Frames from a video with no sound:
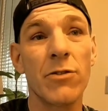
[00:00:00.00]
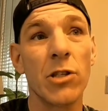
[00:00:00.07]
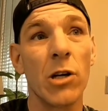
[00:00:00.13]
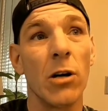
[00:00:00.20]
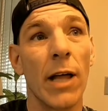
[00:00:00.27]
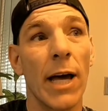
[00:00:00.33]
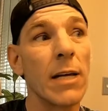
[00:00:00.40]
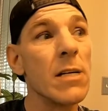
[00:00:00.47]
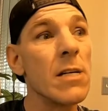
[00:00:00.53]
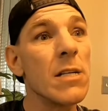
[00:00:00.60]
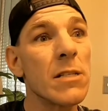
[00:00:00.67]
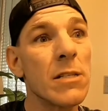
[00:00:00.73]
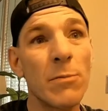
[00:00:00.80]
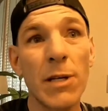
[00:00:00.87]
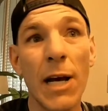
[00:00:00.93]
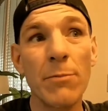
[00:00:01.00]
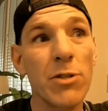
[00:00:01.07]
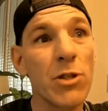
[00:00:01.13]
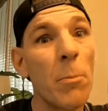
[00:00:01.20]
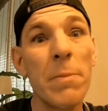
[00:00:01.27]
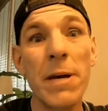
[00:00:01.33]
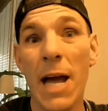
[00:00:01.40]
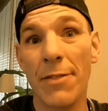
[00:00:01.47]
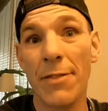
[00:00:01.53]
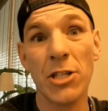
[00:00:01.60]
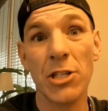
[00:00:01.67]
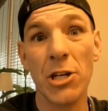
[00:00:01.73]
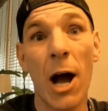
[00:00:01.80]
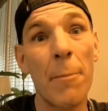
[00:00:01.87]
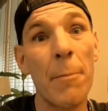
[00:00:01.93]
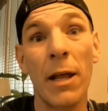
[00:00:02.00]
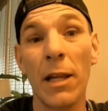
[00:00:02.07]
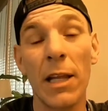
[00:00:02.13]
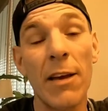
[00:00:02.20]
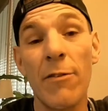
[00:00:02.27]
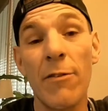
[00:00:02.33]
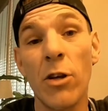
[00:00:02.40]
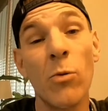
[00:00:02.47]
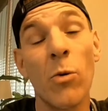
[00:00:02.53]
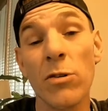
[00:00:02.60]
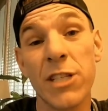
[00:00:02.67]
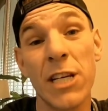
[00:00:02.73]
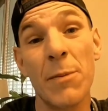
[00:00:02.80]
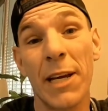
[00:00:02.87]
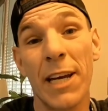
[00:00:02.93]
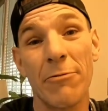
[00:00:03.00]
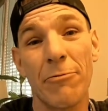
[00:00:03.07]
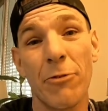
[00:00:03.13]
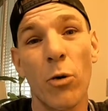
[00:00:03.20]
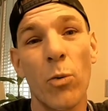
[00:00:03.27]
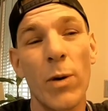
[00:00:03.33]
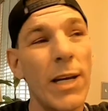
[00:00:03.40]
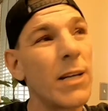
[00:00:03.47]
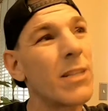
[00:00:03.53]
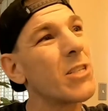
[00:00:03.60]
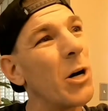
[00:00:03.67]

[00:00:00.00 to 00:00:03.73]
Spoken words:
So like sometimes they'll be at the shop and leave and you won't see them again for a week.